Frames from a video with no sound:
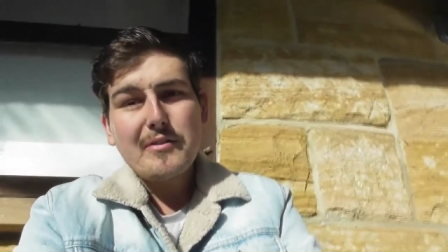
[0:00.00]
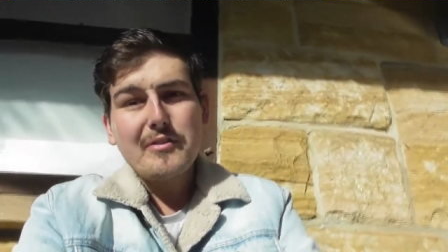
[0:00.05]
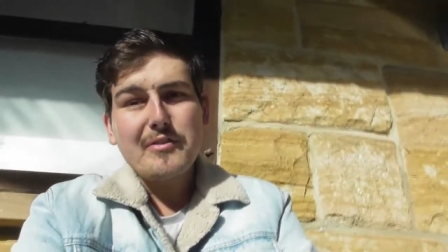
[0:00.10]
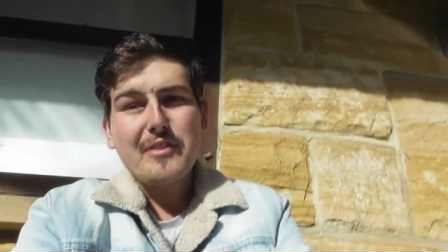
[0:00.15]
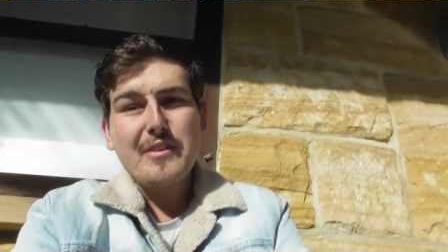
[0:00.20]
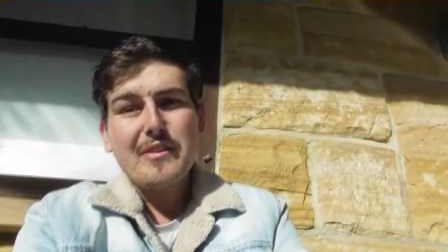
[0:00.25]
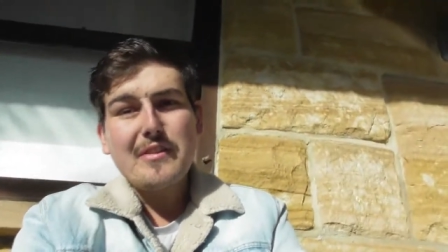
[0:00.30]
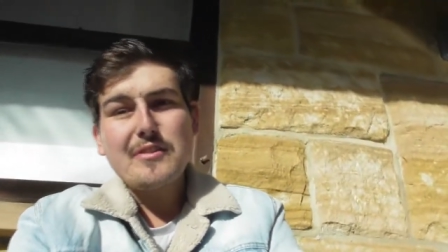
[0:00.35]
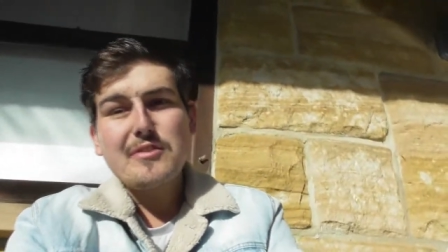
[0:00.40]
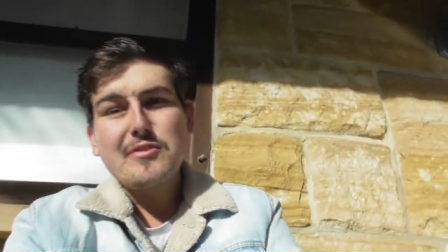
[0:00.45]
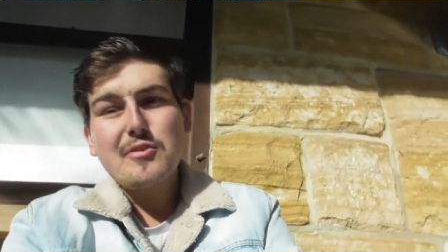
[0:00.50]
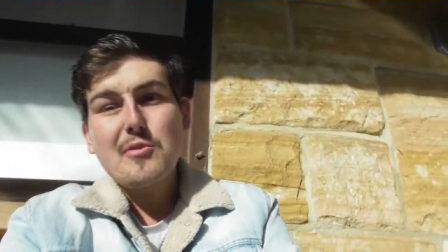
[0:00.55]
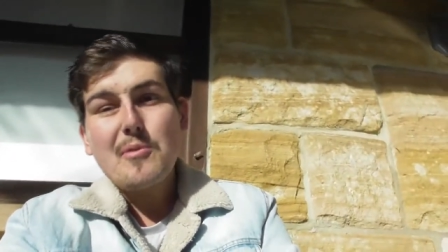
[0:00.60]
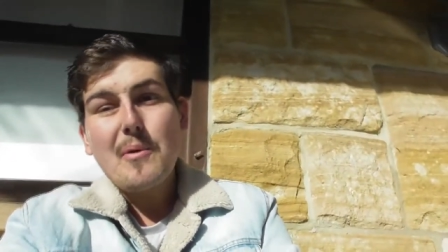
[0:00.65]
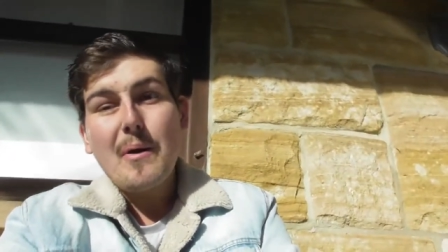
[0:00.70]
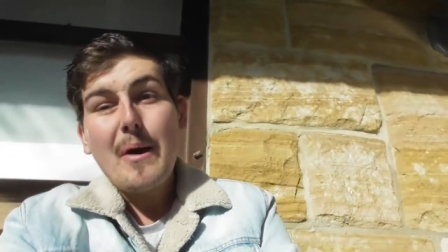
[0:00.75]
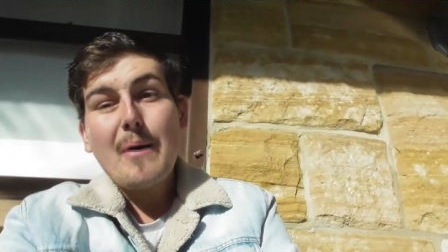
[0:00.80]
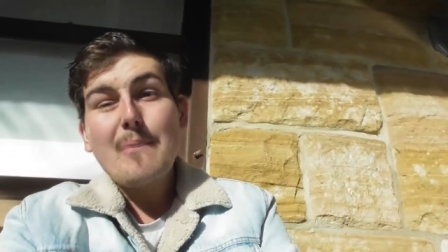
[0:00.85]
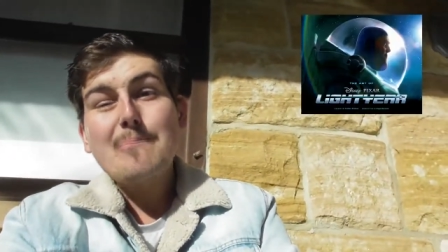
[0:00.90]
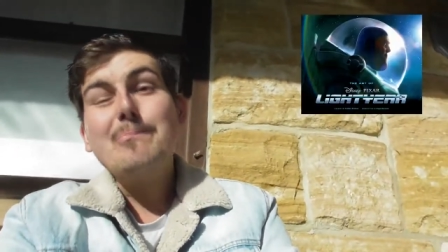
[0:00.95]
to see the
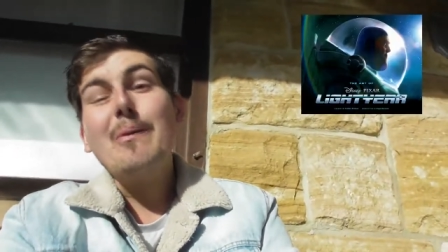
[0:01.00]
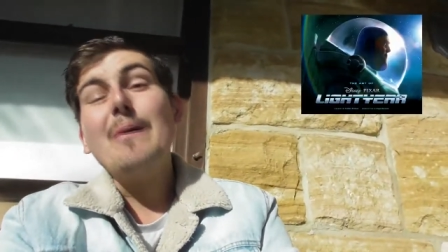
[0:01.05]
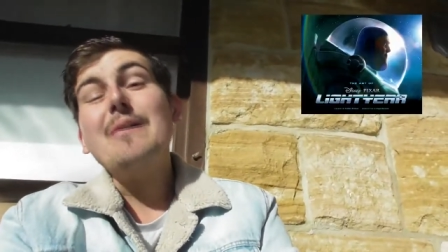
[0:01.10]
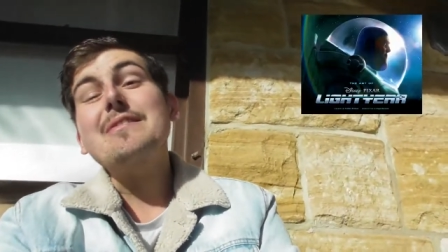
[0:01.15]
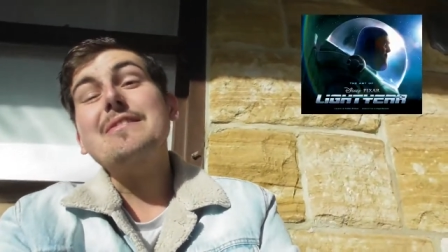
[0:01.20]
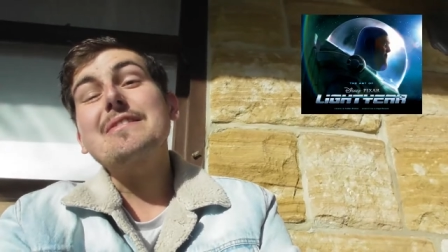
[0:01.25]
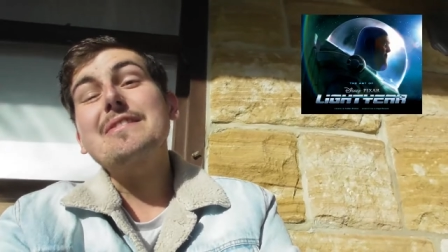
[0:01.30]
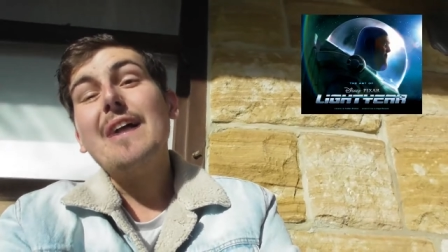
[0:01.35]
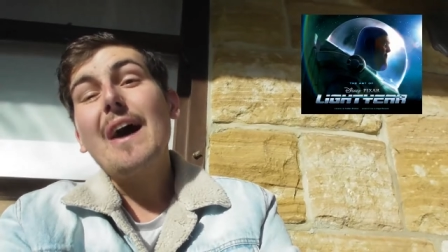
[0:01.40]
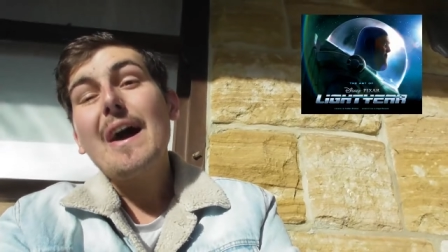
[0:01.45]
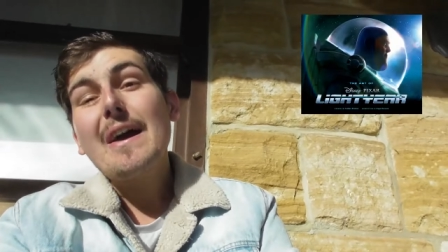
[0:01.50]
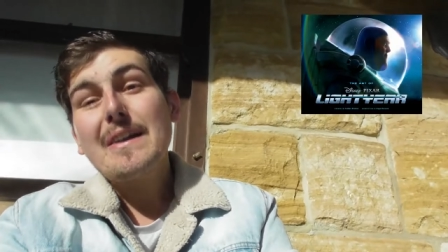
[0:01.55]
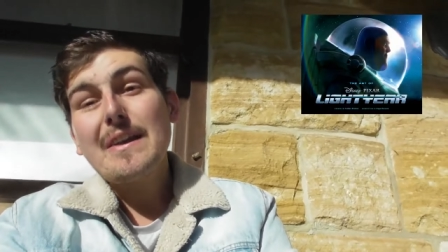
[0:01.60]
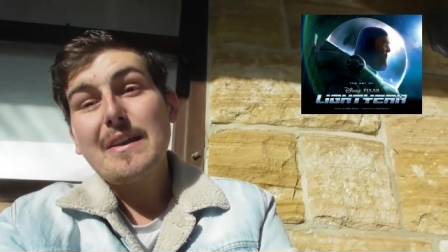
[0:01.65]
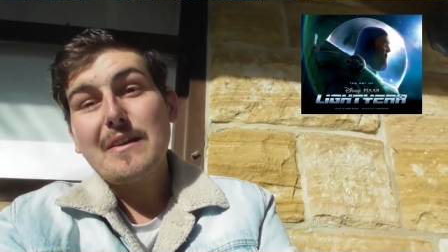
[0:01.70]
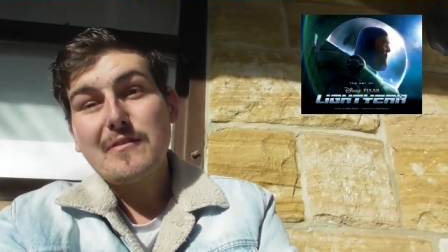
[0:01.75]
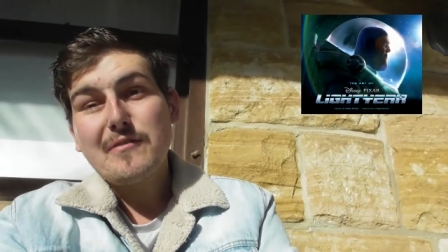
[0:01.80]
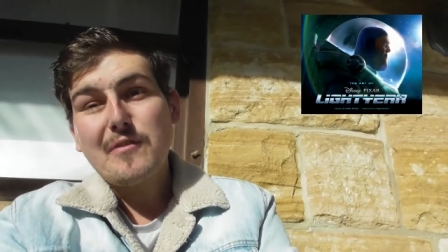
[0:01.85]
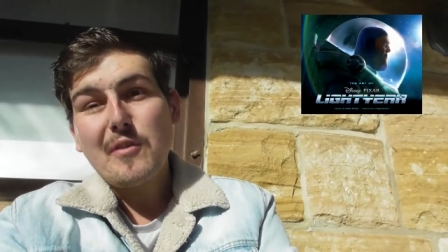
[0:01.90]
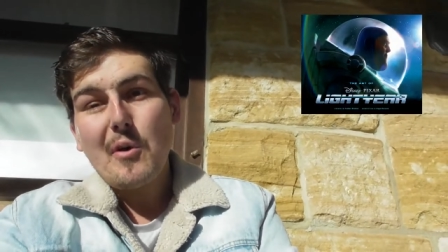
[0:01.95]
new Buzz
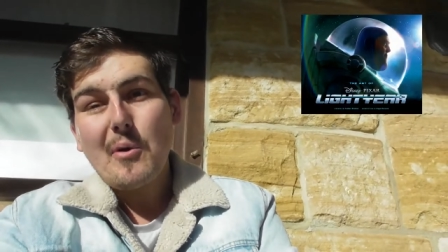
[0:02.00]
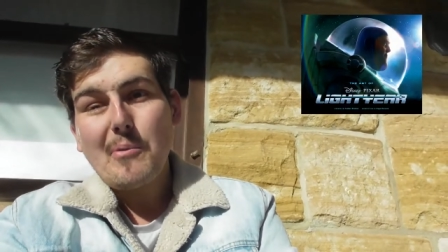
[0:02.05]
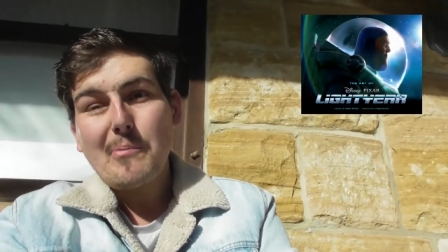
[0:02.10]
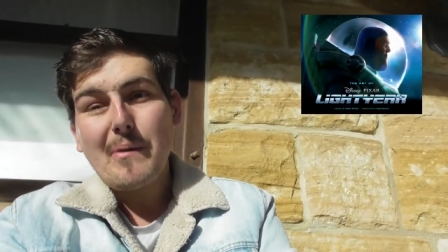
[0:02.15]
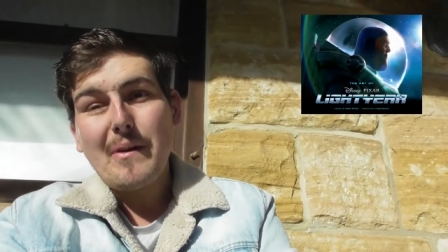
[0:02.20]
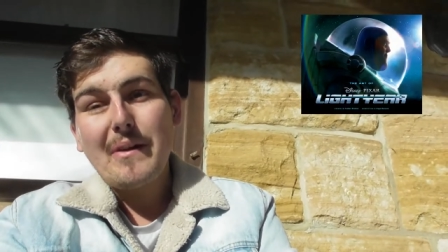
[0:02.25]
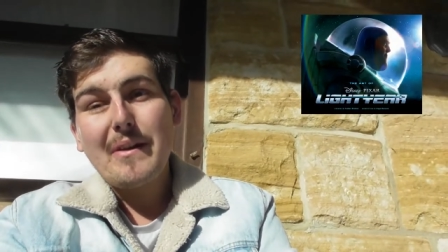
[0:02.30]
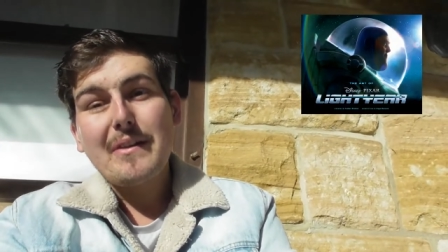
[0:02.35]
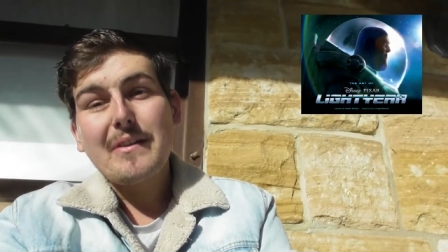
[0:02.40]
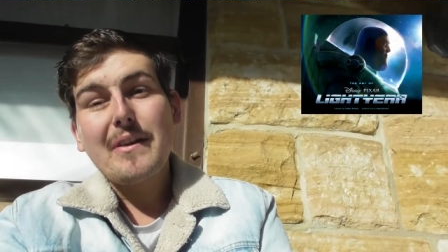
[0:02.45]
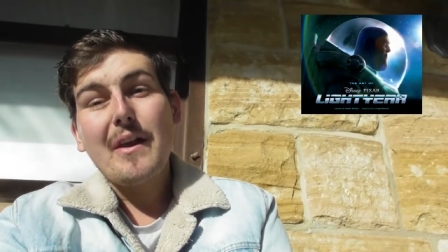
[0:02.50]
Lightyear film.